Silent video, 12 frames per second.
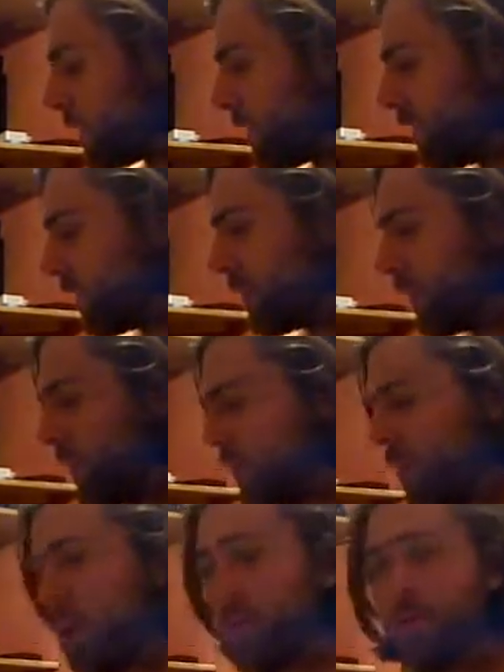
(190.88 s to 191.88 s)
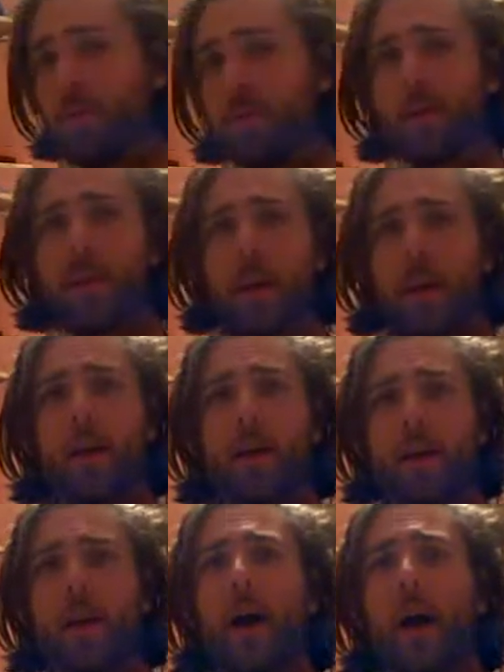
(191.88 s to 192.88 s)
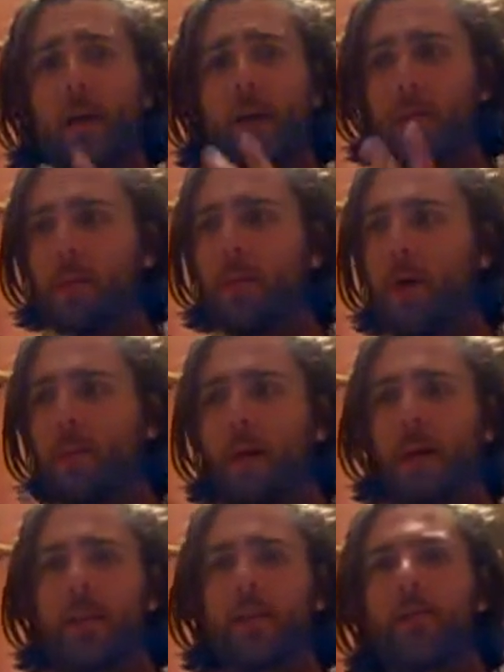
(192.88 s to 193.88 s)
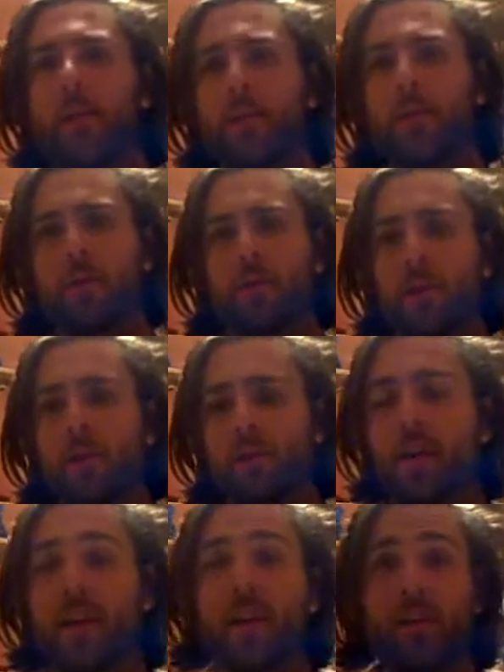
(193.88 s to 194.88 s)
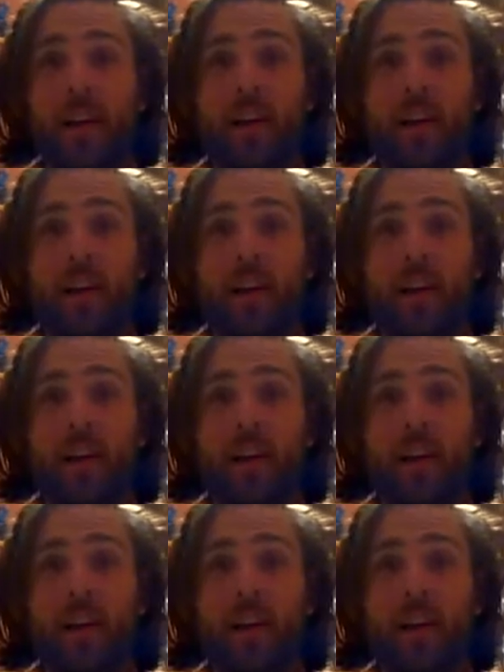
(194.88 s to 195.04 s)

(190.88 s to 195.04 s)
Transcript: as I feel a lot of people have been saying my mind has been going the right direction.